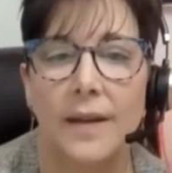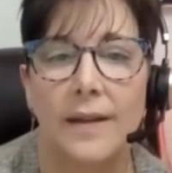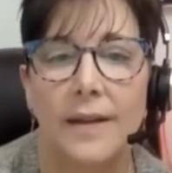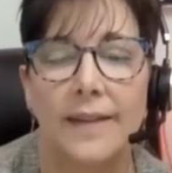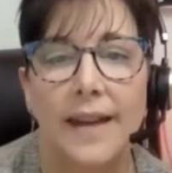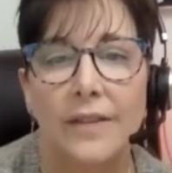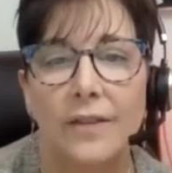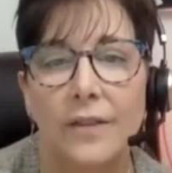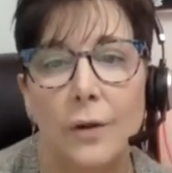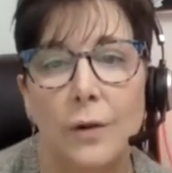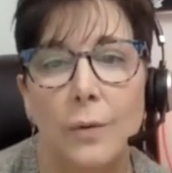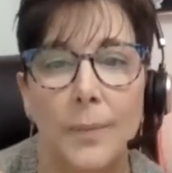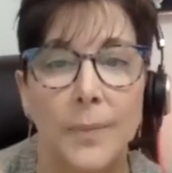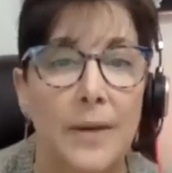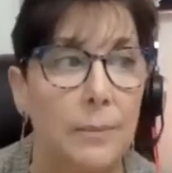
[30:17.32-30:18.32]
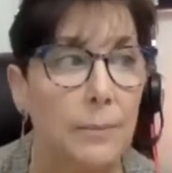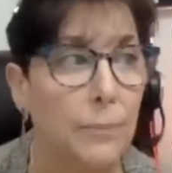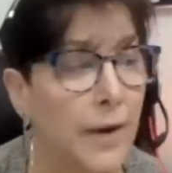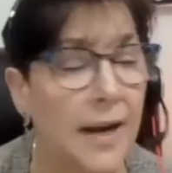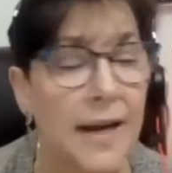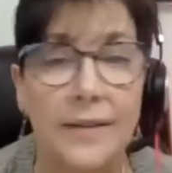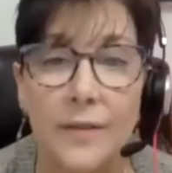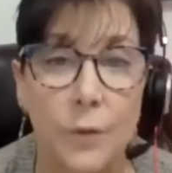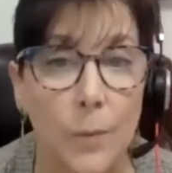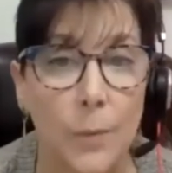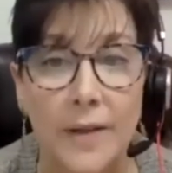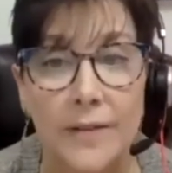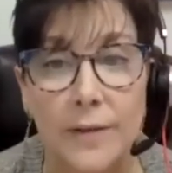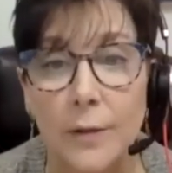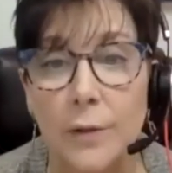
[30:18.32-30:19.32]
Day 2 would be
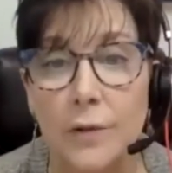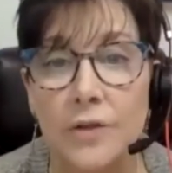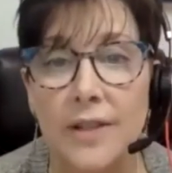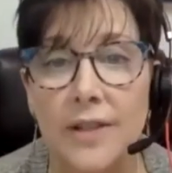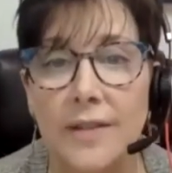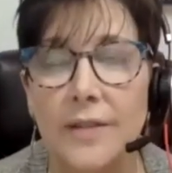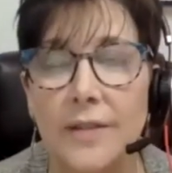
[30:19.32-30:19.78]
brainstorming solutions.